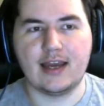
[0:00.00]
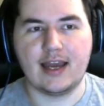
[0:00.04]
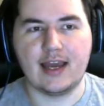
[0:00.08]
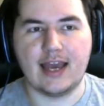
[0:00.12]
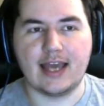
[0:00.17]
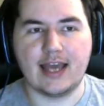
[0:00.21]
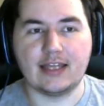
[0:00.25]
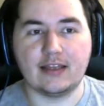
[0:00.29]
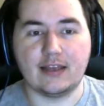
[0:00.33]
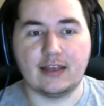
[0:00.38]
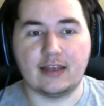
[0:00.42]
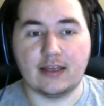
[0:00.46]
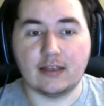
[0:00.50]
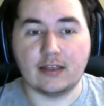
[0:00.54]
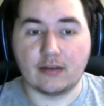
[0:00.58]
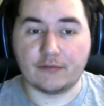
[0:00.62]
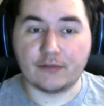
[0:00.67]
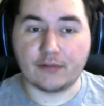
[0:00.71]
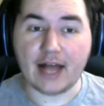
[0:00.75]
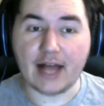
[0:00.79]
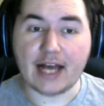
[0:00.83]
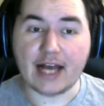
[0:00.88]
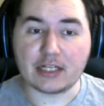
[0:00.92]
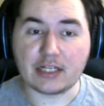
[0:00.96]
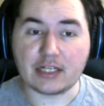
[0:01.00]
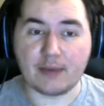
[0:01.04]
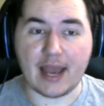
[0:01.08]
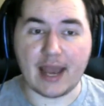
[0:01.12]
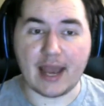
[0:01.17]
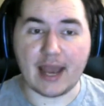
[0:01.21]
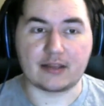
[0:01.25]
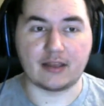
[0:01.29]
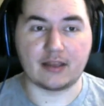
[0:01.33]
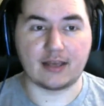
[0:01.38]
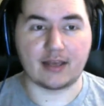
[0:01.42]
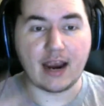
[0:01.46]
And in the
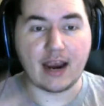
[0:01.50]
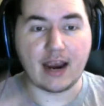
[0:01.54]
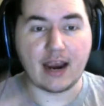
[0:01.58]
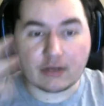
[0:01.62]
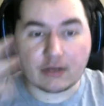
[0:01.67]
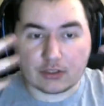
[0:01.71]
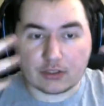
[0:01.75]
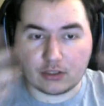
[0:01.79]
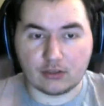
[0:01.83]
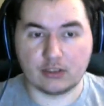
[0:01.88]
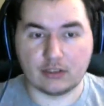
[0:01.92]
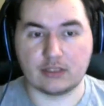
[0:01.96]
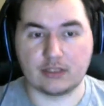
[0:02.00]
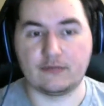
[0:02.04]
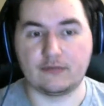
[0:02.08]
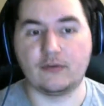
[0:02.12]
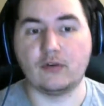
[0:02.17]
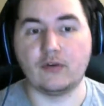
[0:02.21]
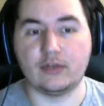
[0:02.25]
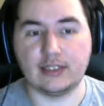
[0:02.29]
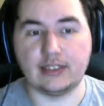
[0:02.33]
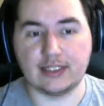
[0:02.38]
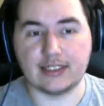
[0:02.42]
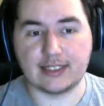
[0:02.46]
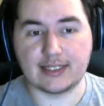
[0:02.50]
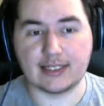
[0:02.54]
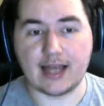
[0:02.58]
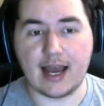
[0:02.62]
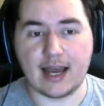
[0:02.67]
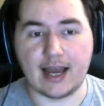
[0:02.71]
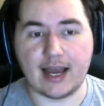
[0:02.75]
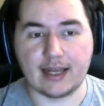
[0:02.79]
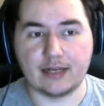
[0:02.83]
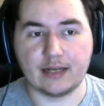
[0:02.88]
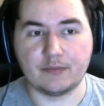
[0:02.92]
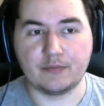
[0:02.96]
flashback, the character is fully
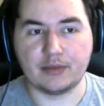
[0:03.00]
designed,